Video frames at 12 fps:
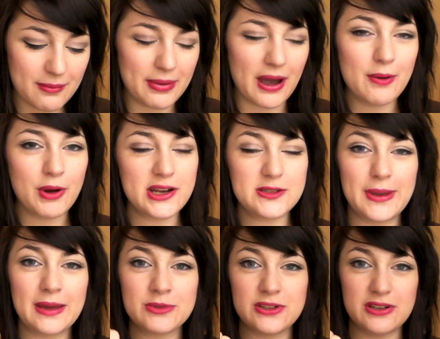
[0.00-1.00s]
But I wanted to be
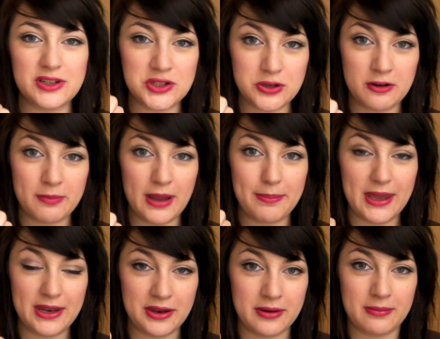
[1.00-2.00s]
absolutely sure of my
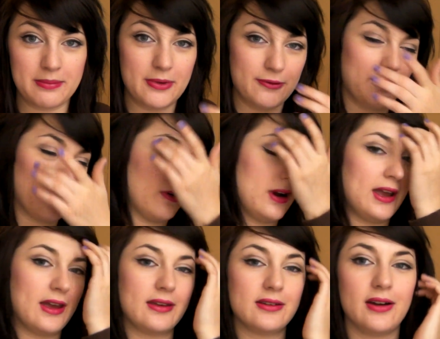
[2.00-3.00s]
opinion before
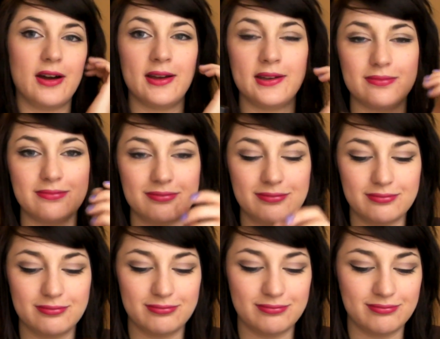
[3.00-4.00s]
I
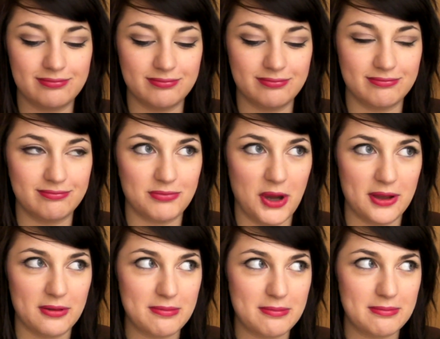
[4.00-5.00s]

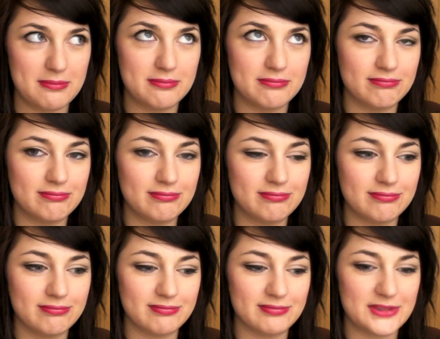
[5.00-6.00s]
well,
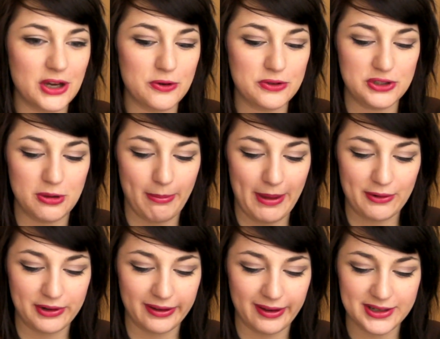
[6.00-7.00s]
told you
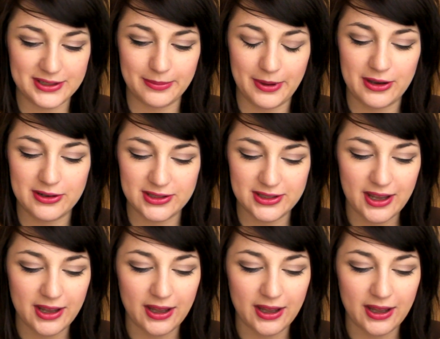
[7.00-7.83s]
about it, I suppose.